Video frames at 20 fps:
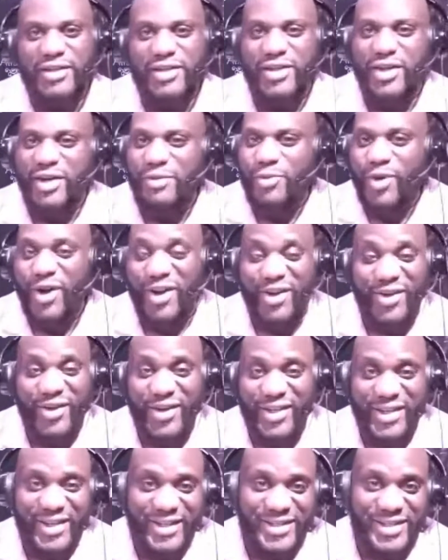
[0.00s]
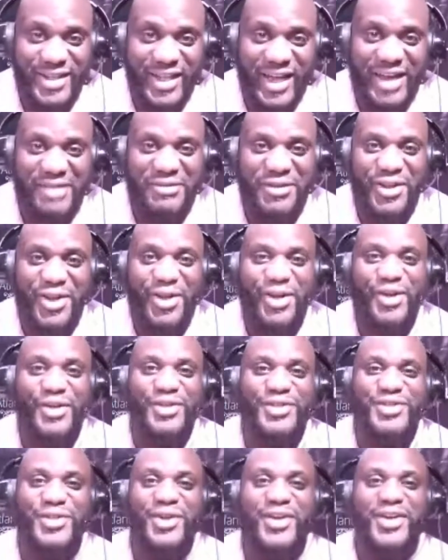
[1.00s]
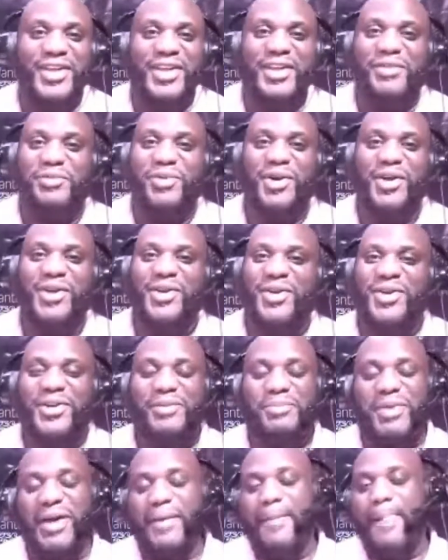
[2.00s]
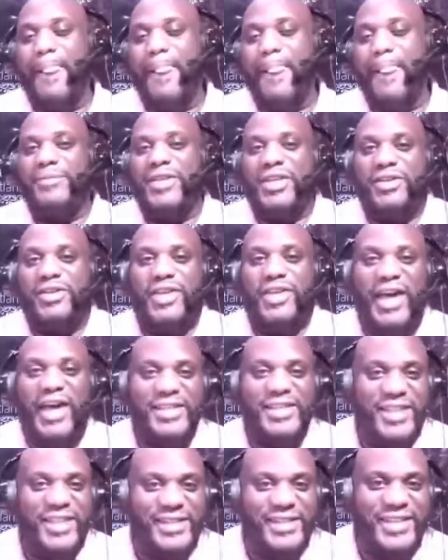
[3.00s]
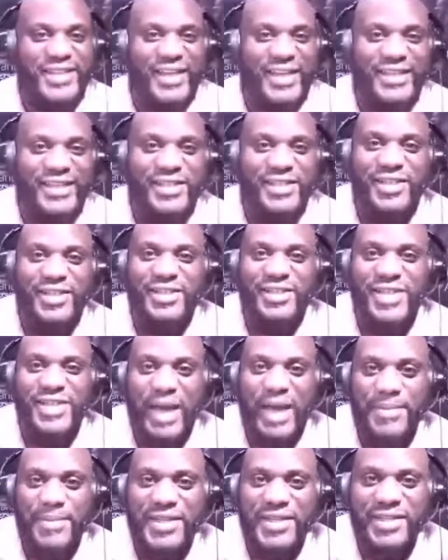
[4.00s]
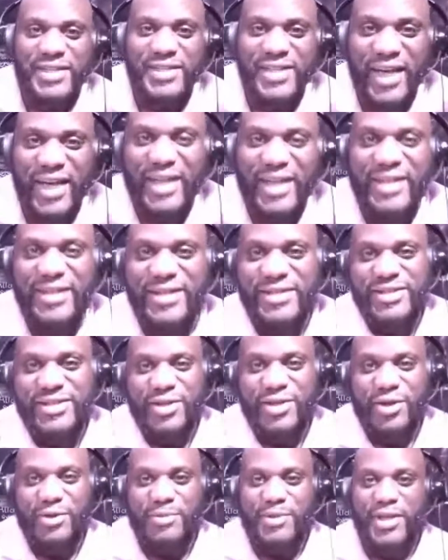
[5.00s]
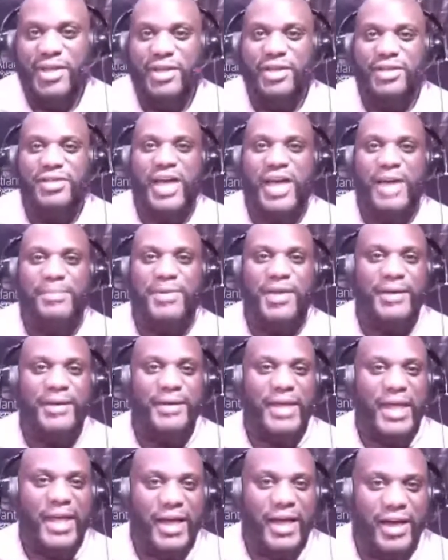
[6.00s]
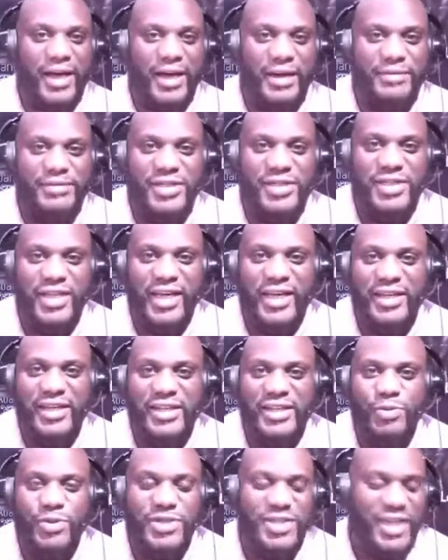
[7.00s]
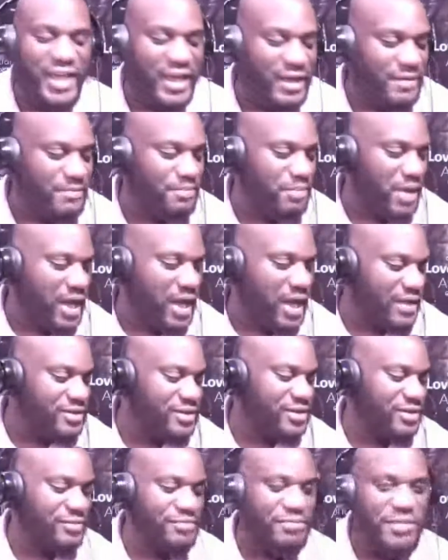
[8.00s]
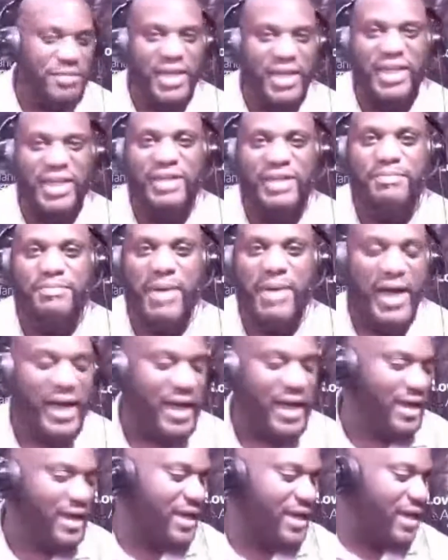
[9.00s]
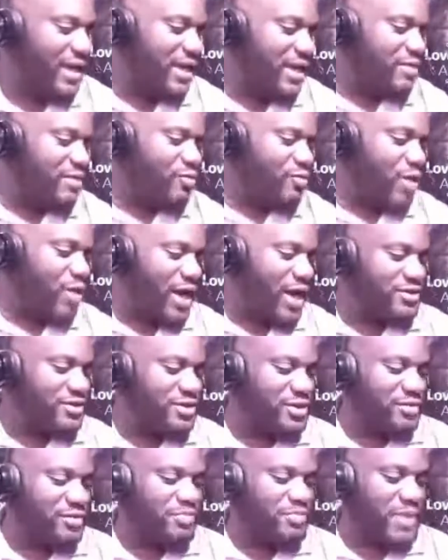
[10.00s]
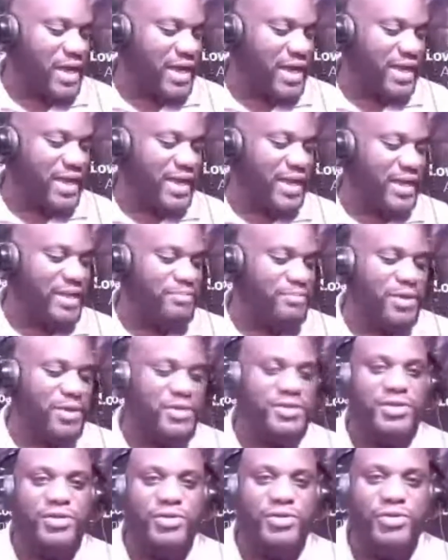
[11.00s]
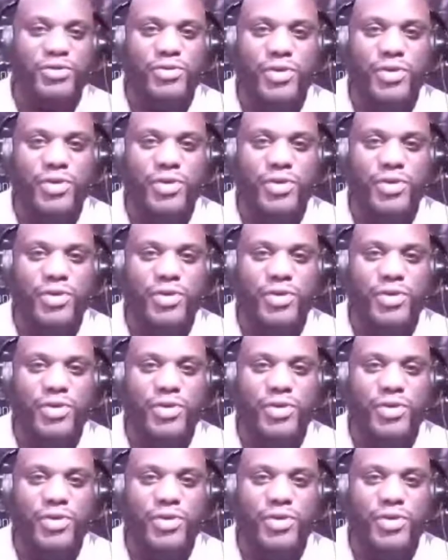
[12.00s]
working on it. It's a lifelong journey and I'm working on it. But you guys, let's get into this topic today. This is going to be a good topic. Today, this was inboxed to me by a watcher, by a person who